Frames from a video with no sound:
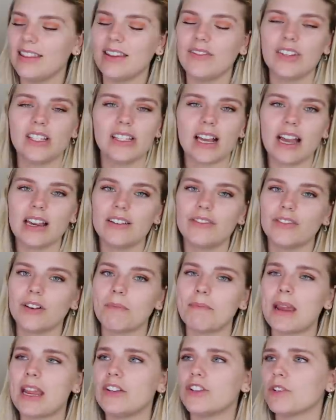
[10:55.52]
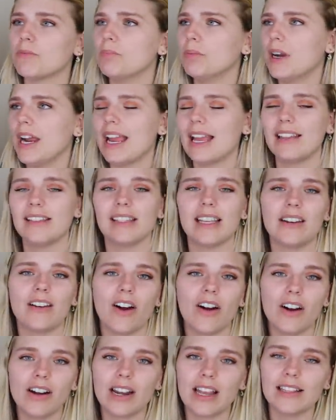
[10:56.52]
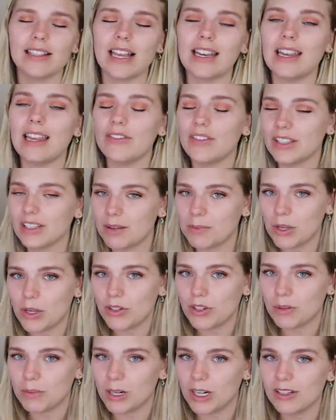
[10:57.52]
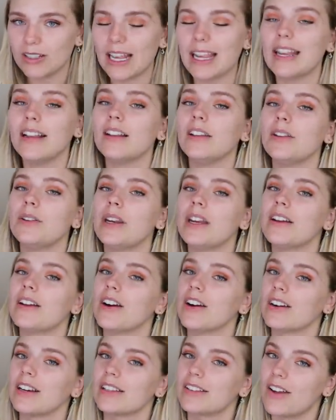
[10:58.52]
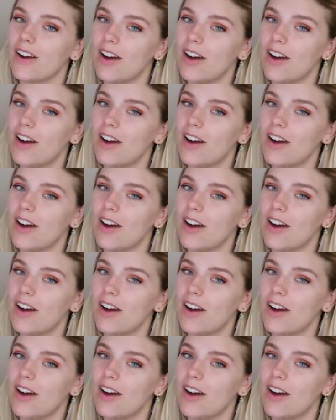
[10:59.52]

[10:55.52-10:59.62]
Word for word: They've designed for major brands and artists and even some YouTubers, including Curtis